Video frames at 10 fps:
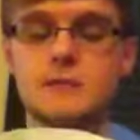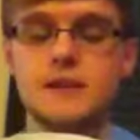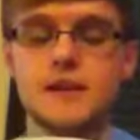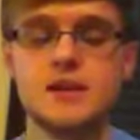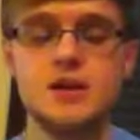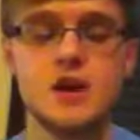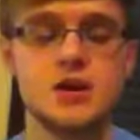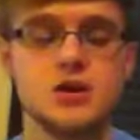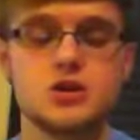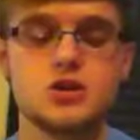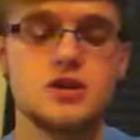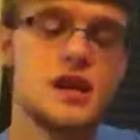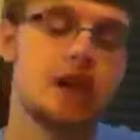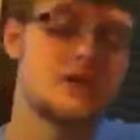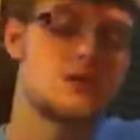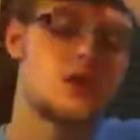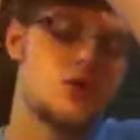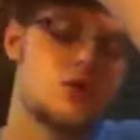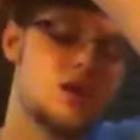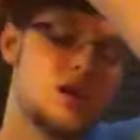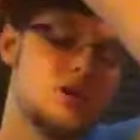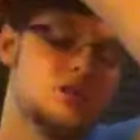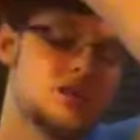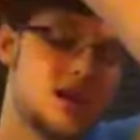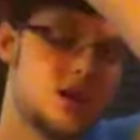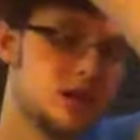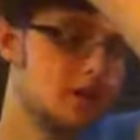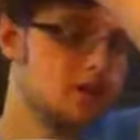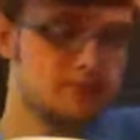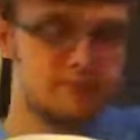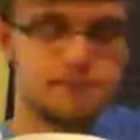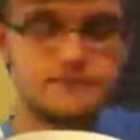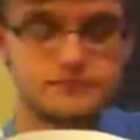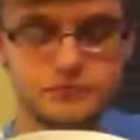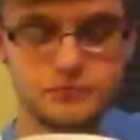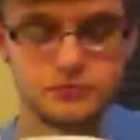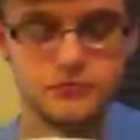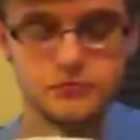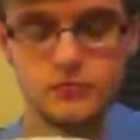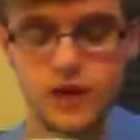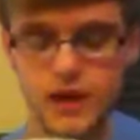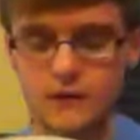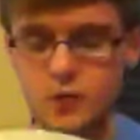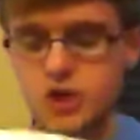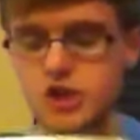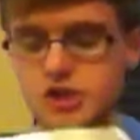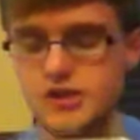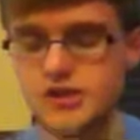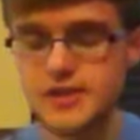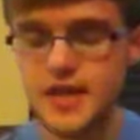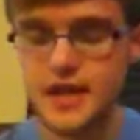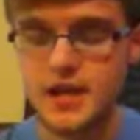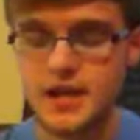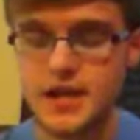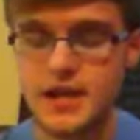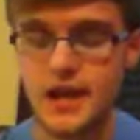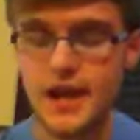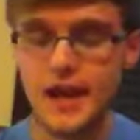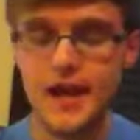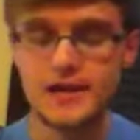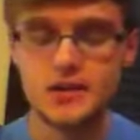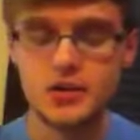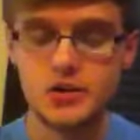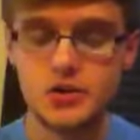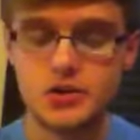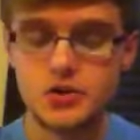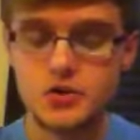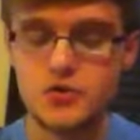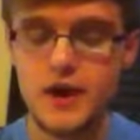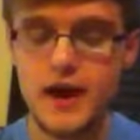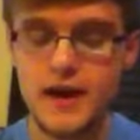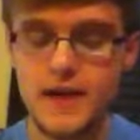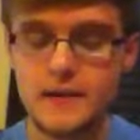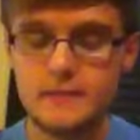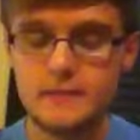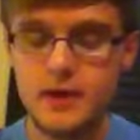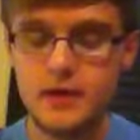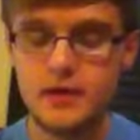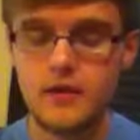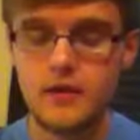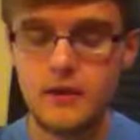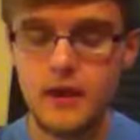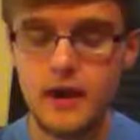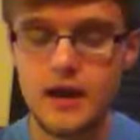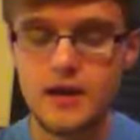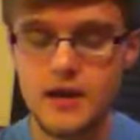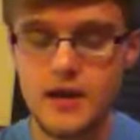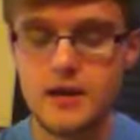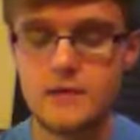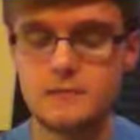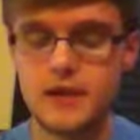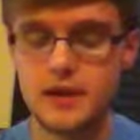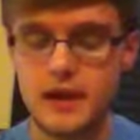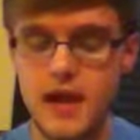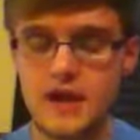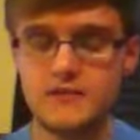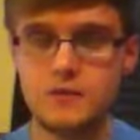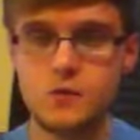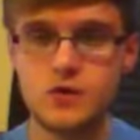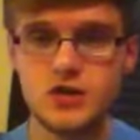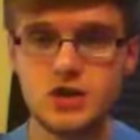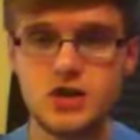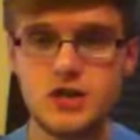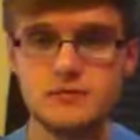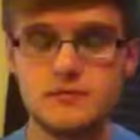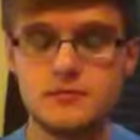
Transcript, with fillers: but they did not understand what he was telling them. Therefore Jesus said again, I tell you the truth, I am I am the gate for the sheep.